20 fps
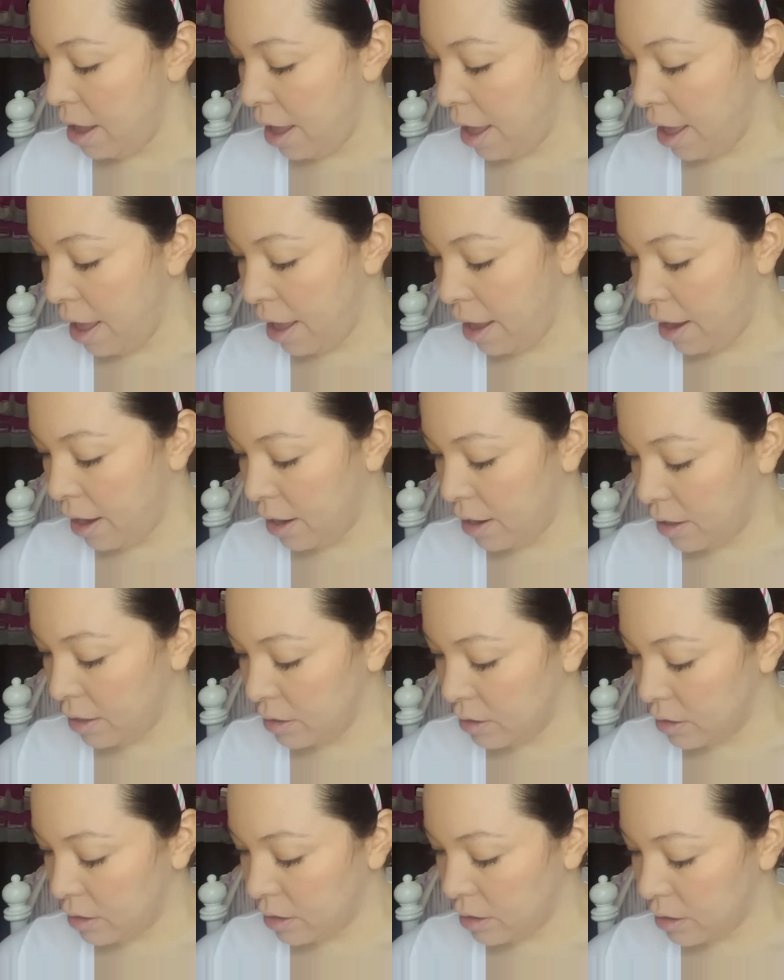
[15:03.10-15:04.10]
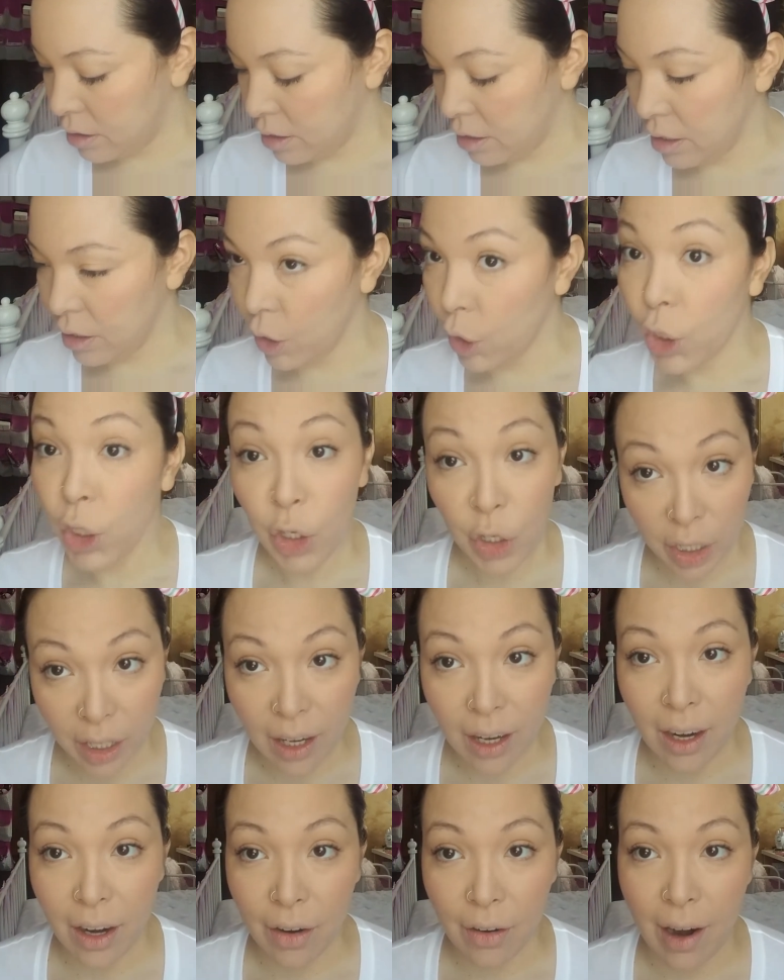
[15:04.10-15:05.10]
and
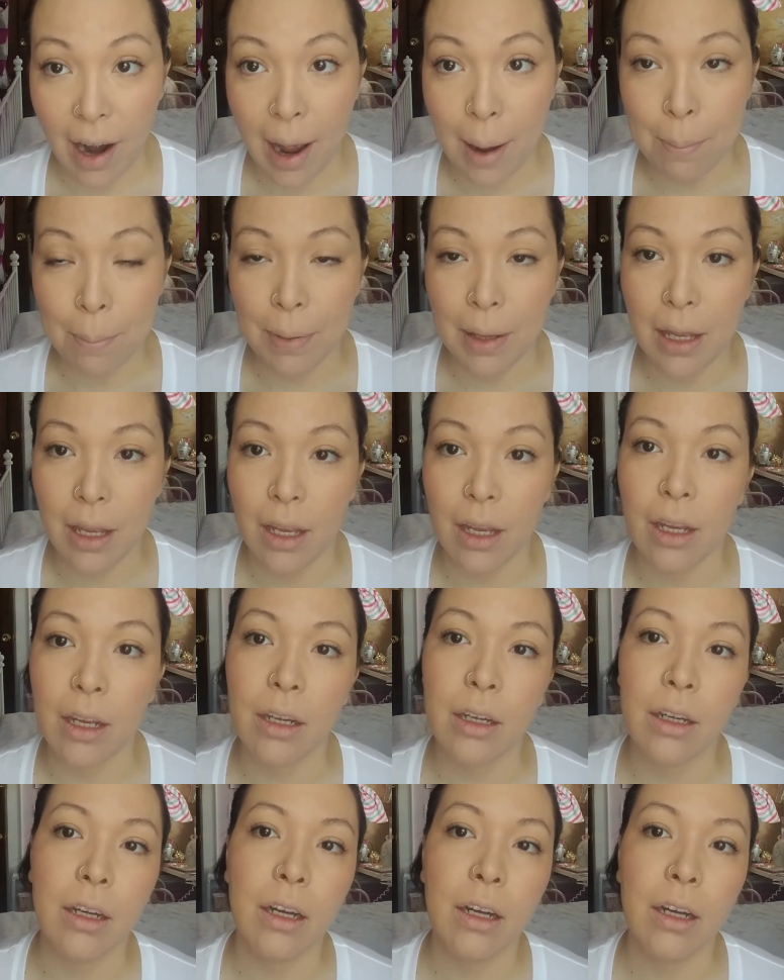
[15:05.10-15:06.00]
looking crappy.